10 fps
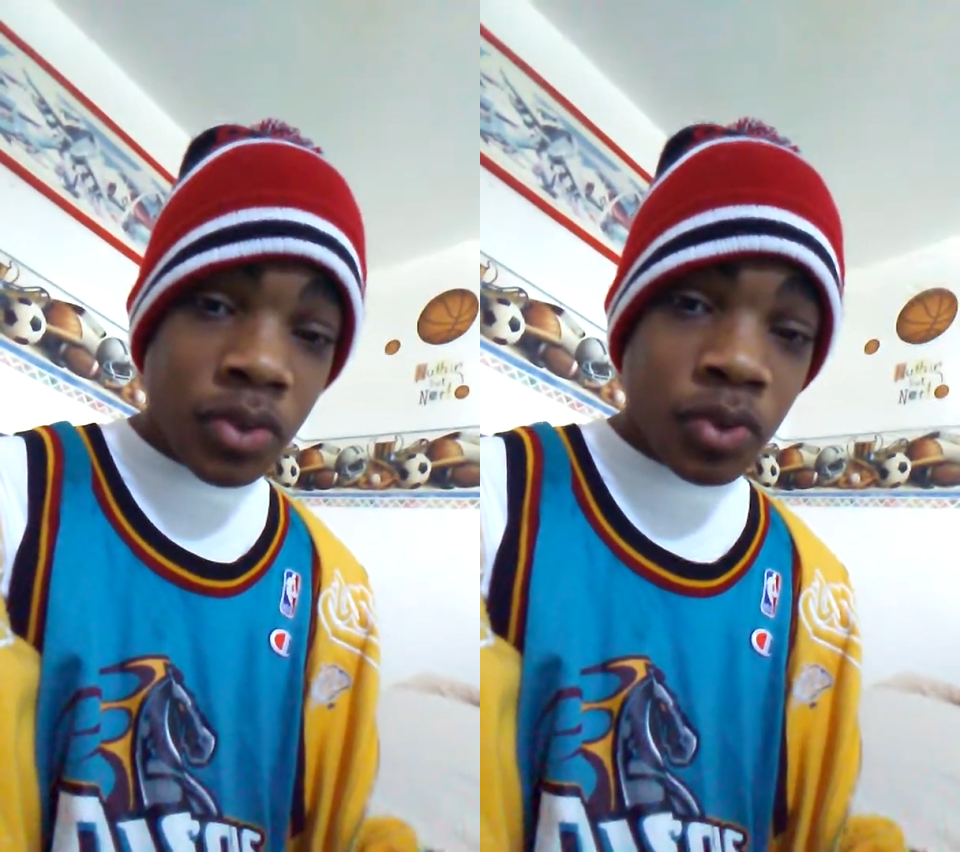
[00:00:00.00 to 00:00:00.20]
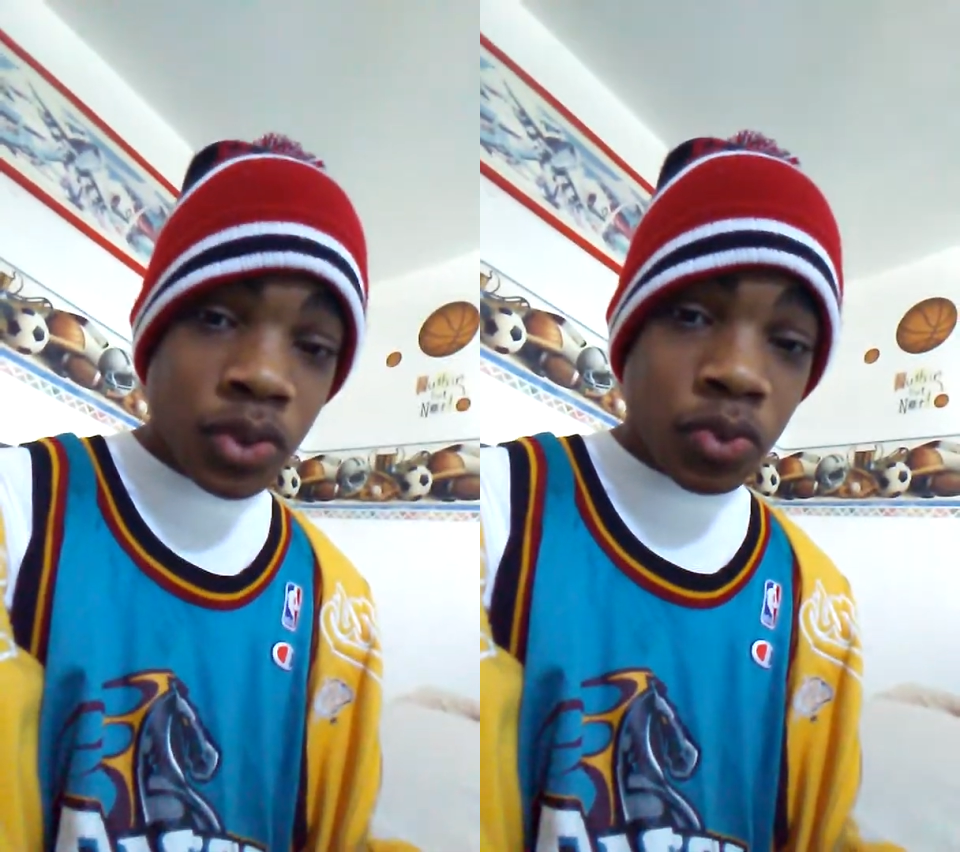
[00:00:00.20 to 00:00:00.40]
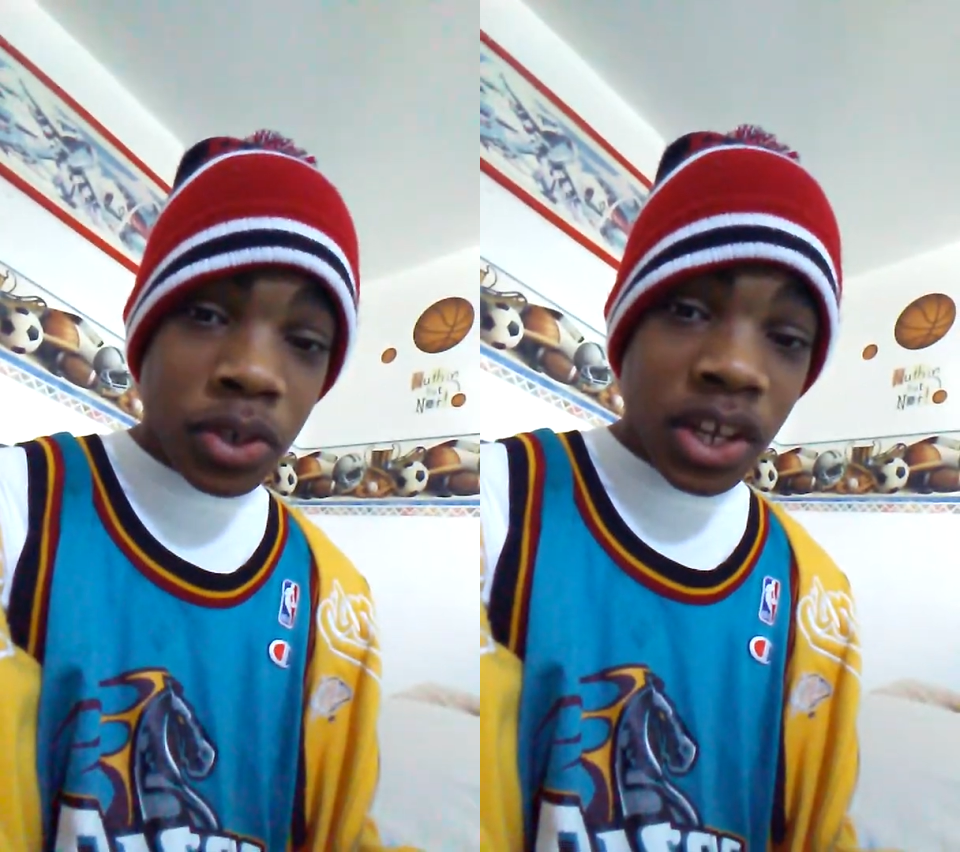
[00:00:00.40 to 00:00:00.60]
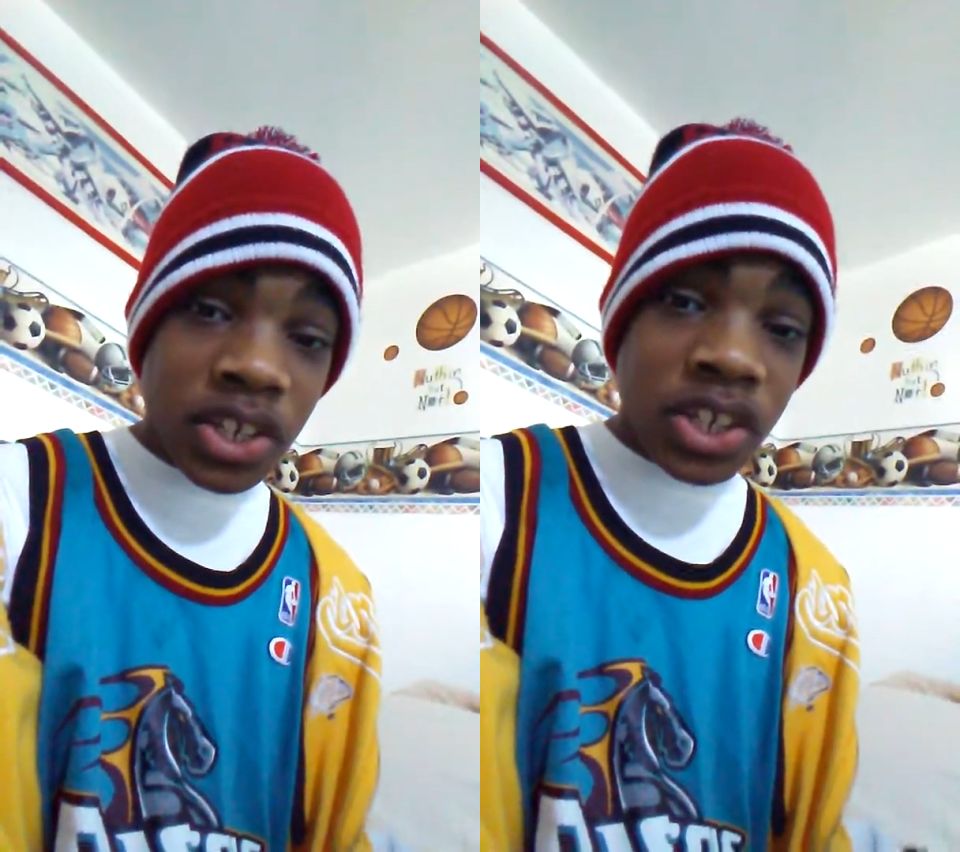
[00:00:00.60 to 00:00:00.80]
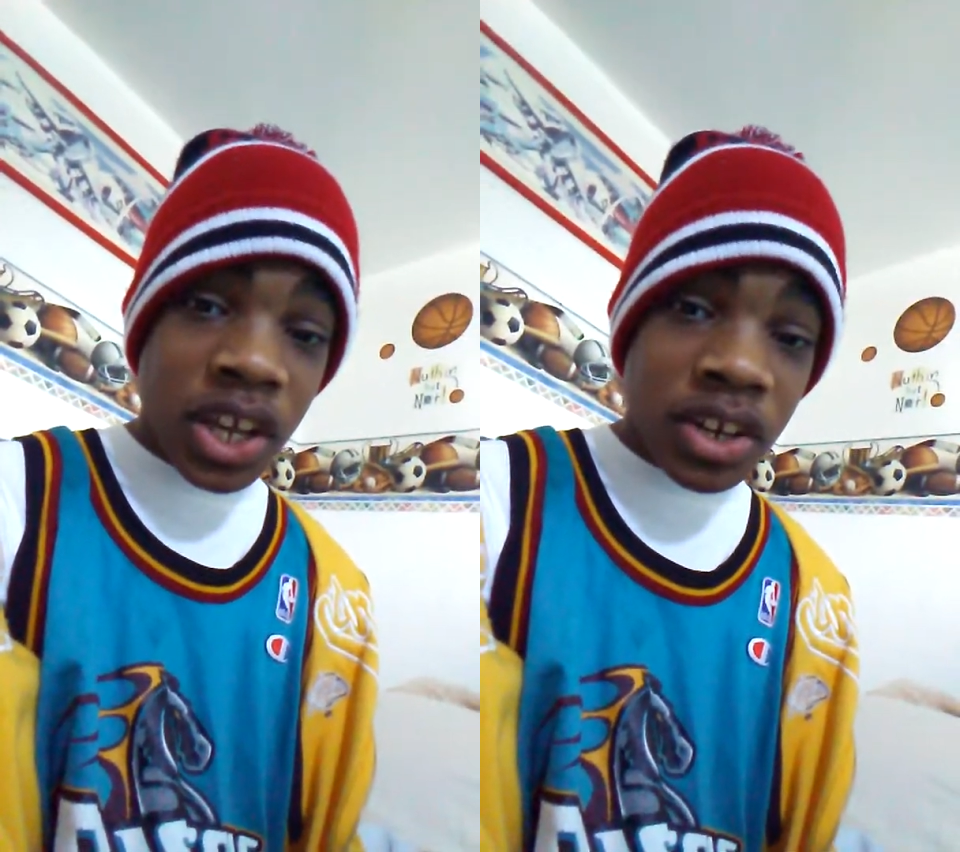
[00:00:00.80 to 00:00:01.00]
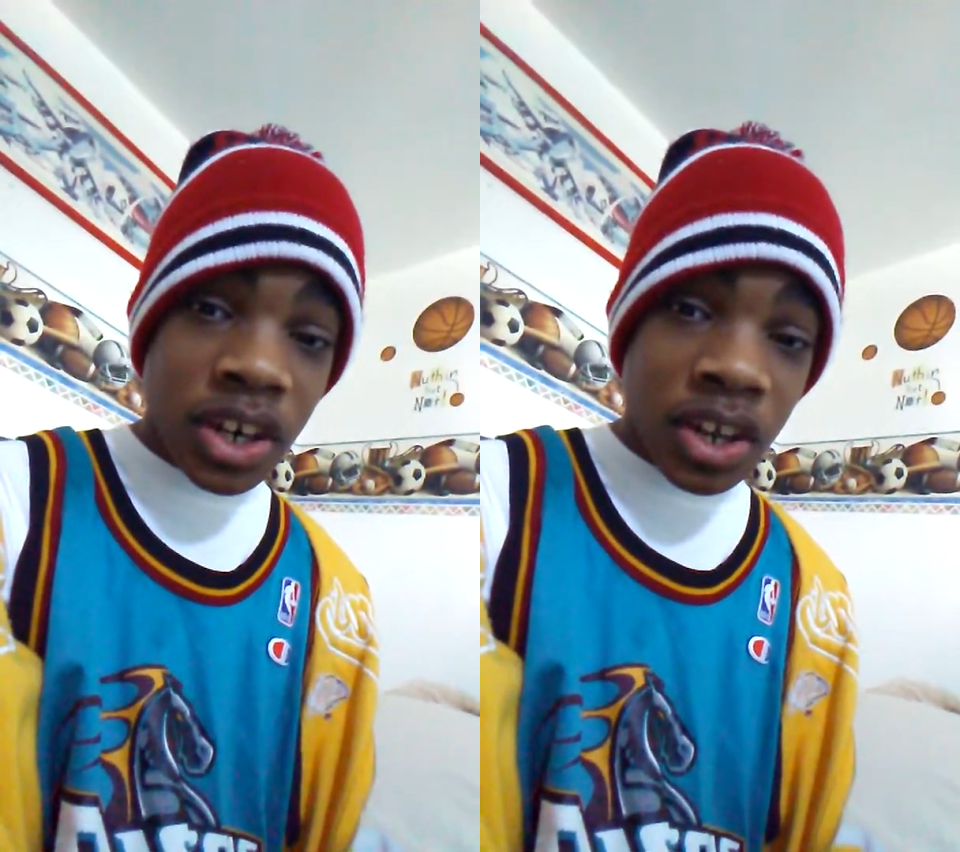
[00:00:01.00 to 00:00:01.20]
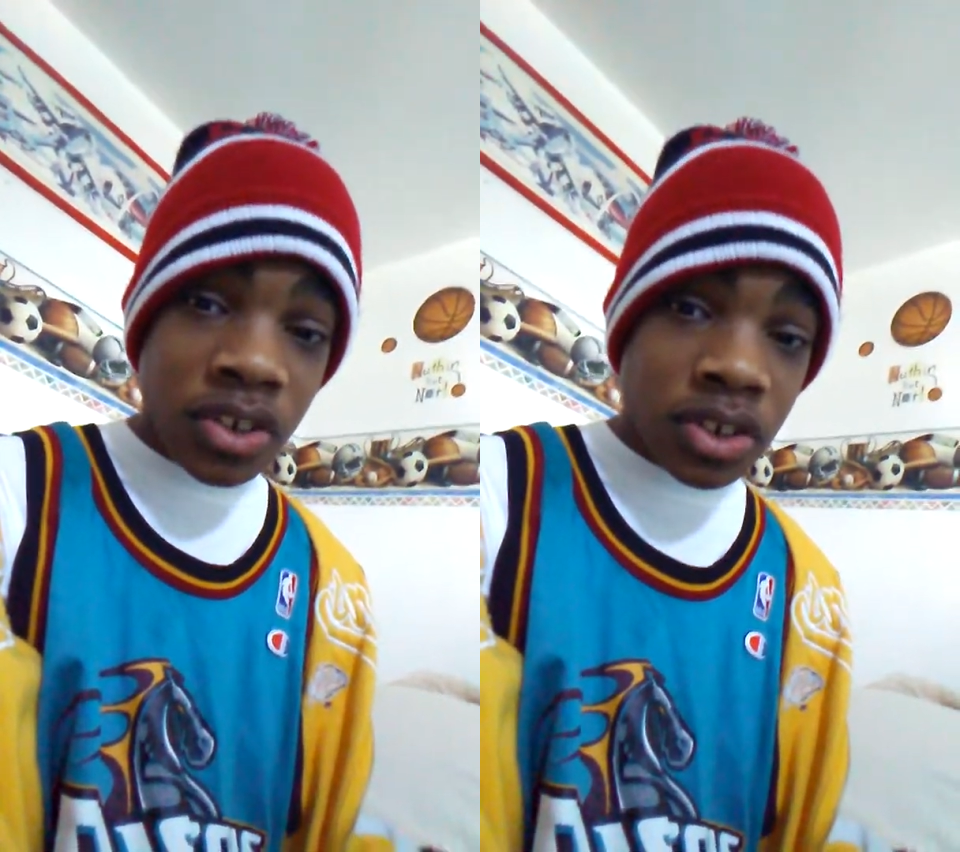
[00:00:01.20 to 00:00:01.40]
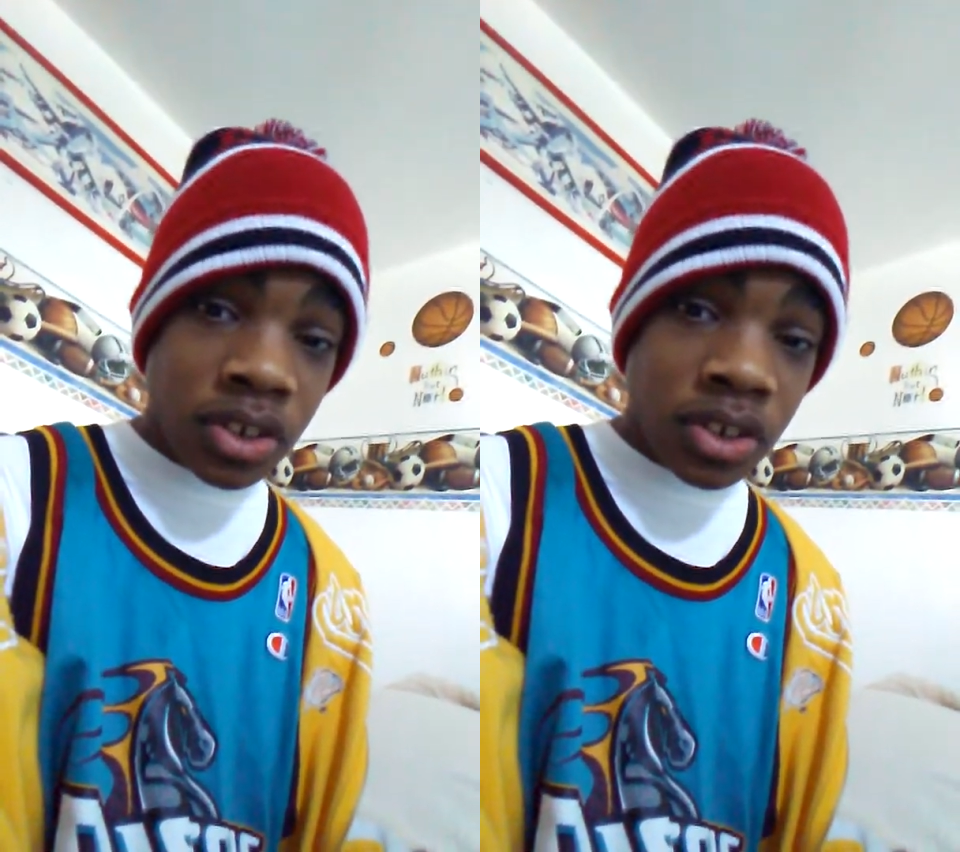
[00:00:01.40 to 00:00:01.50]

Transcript: was when I shouted out